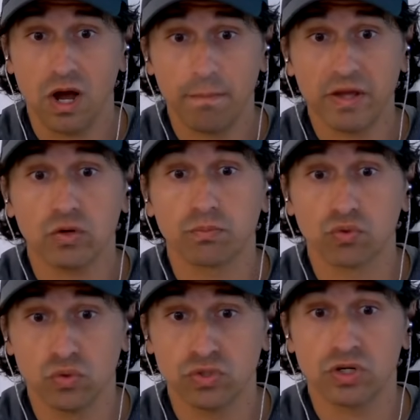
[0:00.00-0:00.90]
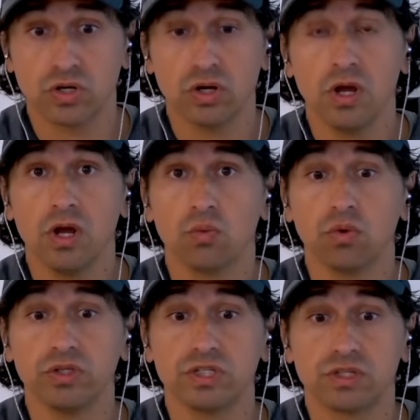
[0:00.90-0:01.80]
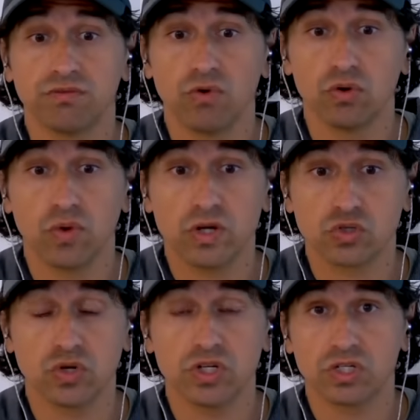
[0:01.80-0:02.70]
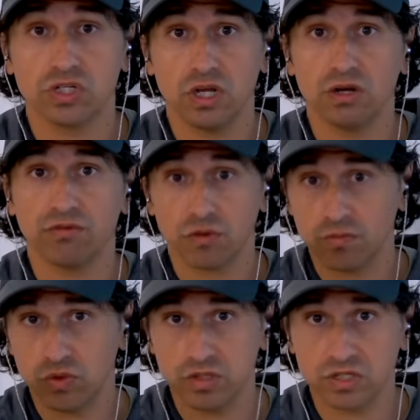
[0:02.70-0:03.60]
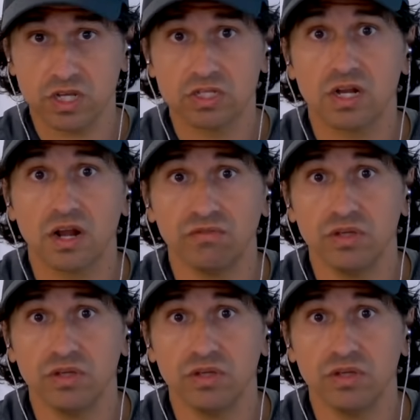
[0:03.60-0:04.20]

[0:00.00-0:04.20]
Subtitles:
Michael Prusser released voter registration data from the states that have